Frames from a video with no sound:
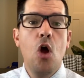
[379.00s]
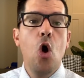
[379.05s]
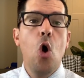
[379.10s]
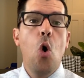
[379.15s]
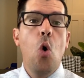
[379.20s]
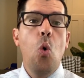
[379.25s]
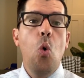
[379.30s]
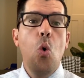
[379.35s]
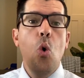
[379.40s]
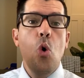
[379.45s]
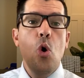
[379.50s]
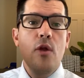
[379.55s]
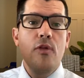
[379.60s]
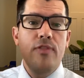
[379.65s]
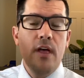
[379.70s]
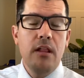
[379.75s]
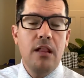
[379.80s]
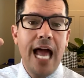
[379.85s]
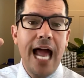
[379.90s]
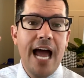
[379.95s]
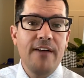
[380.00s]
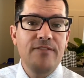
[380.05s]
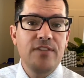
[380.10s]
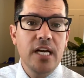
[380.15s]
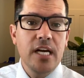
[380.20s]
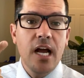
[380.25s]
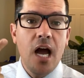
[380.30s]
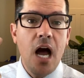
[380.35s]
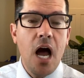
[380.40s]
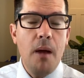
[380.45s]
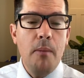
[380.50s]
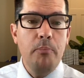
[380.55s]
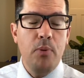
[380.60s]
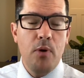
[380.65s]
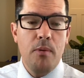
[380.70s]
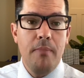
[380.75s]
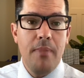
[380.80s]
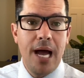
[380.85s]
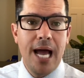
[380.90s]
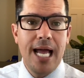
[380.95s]
or they'll have to
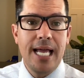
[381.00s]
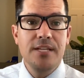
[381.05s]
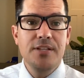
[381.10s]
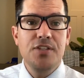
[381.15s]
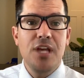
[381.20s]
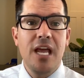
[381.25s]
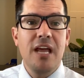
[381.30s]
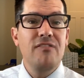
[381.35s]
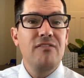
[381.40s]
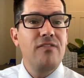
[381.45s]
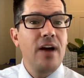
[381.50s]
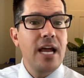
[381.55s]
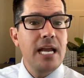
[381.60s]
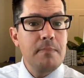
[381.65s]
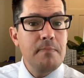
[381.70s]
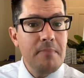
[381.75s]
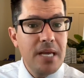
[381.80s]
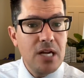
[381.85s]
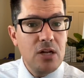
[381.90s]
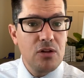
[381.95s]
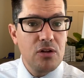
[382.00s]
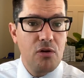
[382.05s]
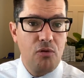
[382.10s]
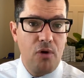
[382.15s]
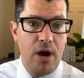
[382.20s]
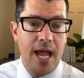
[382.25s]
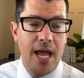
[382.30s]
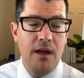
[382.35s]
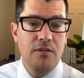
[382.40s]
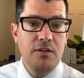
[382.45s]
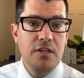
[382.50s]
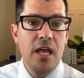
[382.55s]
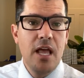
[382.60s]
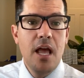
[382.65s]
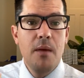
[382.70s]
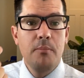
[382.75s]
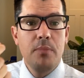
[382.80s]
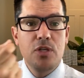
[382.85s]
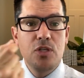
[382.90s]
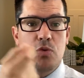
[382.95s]
compromise and find middle ground
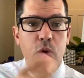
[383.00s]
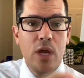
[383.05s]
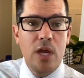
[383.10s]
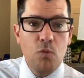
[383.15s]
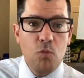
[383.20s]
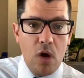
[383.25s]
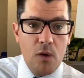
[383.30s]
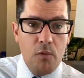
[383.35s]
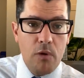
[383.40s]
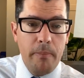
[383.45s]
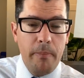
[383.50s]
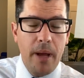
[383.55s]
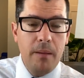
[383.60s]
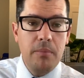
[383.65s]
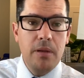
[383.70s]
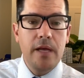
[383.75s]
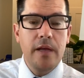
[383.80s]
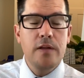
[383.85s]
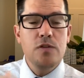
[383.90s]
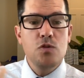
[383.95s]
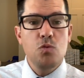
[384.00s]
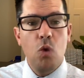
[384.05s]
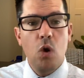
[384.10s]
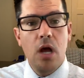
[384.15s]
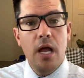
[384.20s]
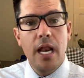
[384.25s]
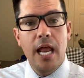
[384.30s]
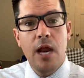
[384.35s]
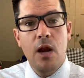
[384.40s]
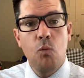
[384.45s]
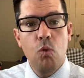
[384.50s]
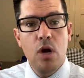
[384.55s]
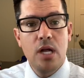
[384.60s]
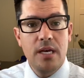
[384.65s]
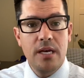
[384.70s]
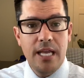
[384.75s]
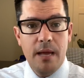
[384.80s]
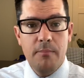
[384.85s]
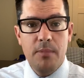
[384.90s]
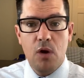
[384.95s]
between what Republicans want and what
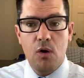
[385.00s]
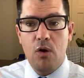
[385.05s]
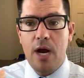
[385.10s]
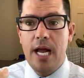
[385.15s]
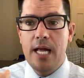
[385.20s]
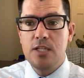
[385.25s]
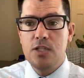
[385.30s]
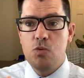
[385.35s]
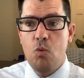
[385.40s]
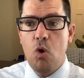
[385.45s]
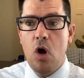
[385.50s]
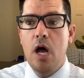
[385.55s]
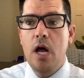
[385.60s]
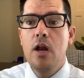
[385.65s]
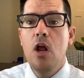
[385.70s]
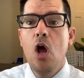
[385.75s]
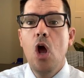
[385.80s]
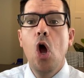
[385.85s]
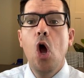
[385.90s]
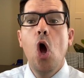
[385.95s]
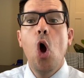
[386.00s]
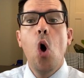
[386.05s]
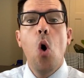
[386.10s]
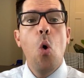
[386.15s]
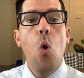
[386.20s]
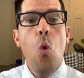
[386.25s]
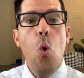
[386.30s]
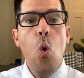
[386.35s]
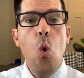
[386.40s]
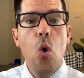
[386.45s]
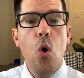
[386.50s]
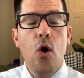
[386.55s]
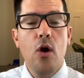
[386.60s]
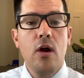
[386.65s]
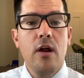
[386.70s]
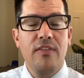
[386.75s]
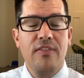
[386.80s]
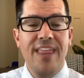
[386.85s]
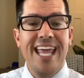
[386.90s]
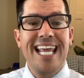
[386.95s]
Democrats want,
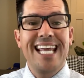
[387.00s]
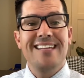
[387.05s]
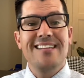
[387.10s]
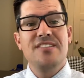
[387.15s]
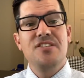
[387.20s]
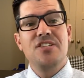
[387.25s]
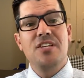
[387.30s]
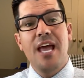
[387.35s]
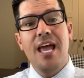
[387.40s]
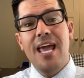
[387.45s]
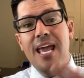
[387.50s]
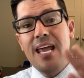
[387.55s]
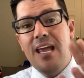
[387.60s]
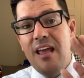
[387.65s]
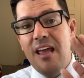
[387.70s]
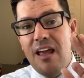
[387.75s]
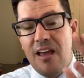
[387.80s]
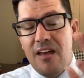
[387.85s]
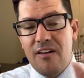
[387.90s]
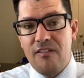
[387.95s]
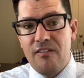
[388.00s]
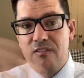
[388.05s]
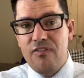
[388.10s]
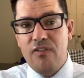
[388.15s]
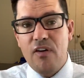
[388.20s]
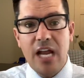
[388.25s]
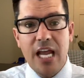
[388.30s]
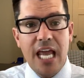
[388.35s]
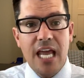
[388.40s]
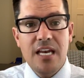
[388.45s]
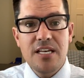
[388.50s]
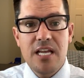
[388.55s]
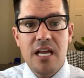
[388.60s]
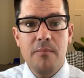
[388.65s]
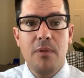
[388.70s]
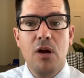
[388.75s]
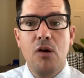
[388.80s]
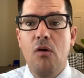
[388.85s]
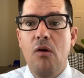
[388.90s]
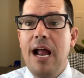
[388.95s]
or they can say, forget
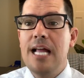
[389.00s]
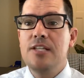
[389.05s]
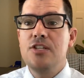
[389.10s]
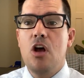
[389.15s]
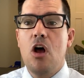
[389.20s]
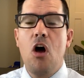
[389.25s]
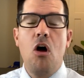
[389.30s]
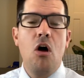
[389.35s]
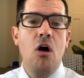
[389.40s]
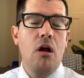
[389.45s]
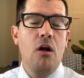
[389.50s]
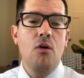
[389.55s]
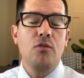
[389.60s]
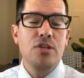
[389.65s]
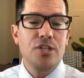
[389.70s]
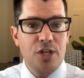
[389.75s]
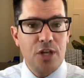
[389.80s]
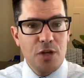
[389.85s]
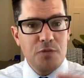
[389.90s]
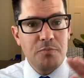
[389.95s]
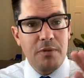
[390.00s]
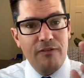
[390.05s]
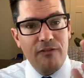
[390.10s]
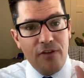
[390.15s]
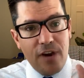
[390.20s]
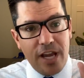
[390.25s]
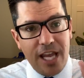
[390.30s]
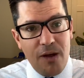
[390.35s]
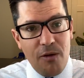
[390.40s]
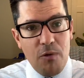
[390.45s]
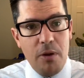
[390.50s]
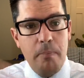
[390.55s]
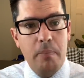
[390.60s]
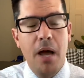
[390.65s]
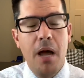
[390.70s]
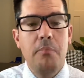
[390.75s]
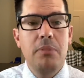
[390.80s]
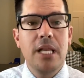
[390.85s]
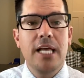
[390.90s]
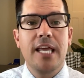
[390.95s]
Democrats, or excuse me, forget
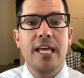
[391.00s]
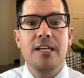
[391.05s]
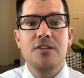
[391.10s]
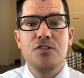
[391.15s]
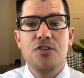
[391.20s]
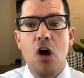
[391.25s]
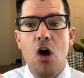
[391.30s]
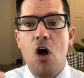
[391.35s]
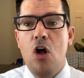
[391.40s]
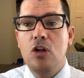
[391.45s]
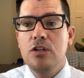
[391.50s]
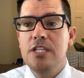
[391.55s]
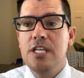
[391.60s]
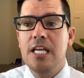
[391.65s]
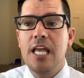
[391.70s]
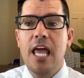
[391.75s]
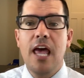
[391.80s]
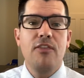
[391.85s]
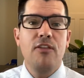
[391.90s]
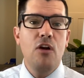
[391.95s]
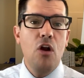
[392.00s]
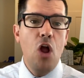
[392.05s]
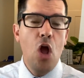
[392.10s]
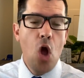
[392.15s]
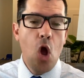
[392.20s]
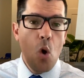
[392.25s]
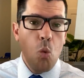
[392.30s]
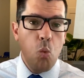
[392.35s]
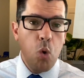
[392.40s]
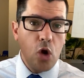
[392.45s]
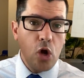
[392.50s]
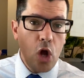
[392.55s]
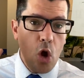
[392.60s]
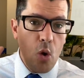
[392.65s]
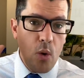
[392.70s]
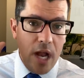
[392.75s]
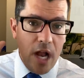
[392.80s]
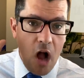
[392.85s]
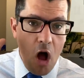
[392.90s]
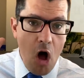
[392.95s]
Republicans altogether. We're
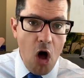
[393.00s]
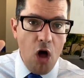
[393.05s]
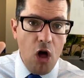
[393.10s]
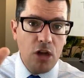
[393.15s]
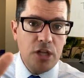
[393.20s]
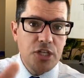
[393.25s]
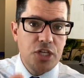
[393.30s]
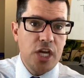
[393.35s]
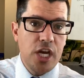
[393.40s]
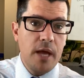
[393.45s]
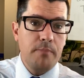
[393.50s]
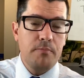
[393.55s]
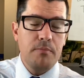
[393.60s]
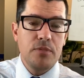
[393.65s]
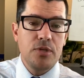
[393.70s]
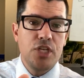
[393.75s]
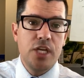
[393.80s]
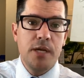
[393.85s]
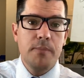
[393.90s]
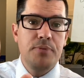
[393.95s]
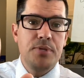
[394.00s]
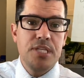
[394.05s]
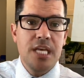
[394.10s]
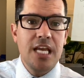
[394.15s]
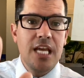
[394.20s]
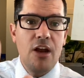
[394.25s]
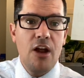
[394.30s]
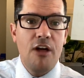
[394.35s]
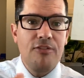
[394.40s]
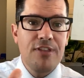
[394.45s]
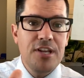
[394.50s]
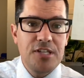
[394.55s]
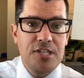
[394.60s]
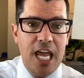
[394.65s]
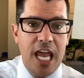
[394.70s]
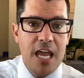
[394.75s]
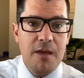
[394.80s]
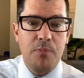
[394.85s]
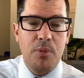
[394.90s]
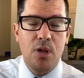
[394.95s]
going all chip, chips in on the
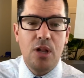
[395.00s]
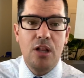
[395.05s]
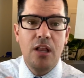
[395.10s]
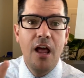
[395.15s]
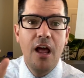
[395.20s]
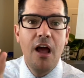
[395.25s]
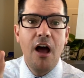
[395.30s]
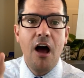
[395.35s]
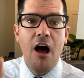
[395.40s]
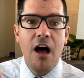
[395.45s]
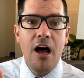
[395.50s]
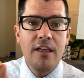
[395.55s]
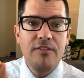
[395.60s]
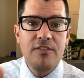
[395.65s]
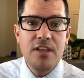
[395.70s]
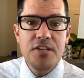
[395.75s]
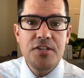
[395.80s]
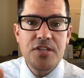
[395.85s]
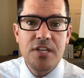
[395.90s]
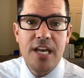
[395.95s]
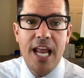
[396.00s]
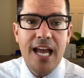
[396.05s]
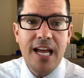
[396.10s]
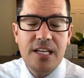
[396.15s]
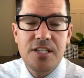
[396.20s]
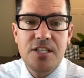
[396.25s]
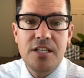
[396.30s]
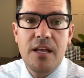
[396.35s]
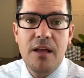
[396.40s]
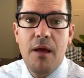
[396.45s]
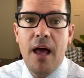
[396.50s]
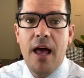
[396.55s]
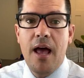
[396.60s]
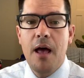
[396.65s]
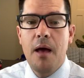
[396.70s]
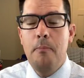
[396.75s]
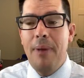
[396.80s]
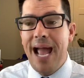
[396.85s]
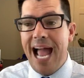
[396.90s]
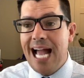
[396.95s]
table on this next uh,
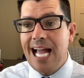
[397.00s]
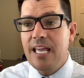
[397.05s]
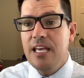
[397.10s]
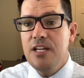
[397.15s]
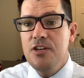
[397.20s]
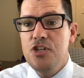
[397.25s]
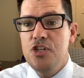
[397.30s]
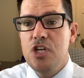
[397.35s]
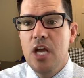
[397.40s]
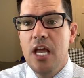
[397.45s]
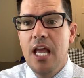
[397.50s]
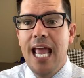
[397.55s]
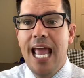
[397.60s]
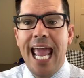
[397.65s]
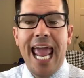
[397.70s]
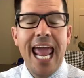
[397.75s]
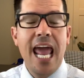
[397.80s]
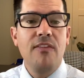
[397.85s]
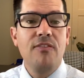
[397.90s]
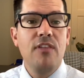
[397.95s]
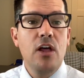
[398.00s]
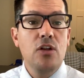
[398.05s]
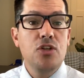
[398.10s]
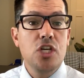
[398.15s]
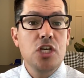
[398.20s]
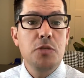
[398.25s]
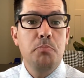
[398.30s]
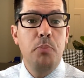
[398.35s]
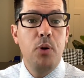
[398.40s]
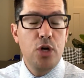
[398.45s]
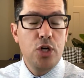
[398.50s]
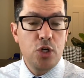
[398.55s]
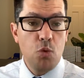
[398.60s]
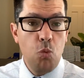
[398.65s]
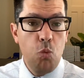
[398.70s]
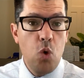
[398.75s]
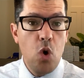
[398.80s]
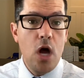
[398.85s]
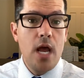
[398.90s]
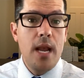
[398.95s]
package, and they'll just push
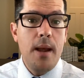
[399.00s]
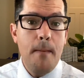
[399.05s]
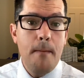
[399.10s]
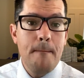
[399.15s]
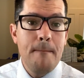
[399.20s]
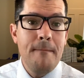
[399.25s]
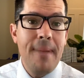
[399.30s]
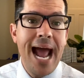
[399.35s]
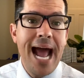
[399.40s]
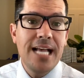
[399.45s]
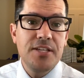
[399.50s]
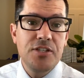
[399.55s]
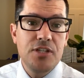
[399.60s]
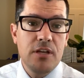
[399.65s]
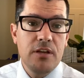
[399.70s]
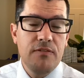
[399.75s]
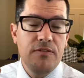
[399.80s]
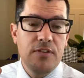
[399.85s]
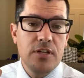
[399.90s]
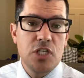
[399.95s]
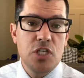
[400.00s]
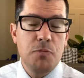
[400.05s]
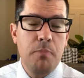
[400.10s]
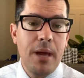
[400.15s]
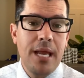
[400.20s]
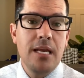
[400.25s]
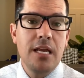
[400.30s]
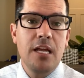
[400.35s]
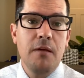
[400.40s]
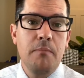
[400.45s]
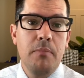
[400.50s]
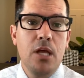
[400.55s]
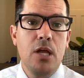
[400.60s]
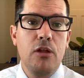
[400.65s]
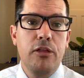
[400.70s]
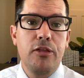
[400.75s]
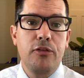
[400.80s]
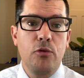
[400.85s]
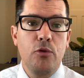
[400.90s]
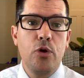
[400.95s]
one massive spending bill
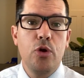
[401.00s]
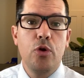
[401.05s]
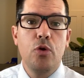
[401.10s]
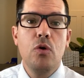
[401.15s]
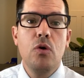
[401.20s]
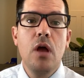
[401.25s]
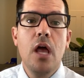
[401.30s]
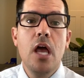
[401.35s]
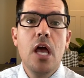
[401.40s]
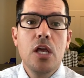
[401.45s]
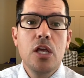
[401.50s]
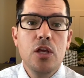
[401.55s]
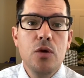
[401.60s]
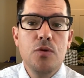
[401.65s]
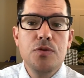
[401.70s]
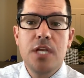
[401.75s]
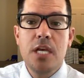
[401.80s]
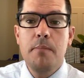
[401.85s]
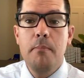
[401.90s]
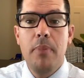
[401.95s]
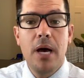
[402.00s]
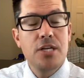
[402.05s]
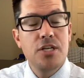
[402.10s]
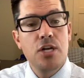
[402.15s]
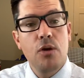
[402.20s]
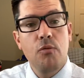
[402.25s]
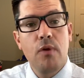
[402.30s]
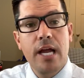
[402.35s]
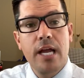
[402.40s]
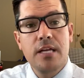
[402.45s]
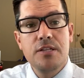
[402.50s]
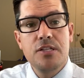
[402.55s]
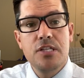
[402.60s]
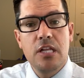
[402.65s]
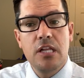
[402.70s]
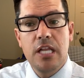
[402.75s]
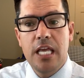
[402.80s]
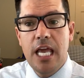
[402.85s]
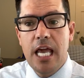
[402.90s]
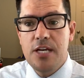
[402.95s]
through using budget
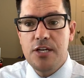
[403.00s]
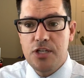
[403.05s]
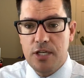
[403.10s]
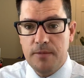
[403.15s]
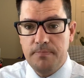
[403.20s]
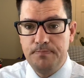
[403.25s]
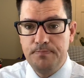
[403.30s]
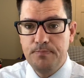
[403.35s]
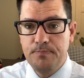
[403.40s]
reconciliation.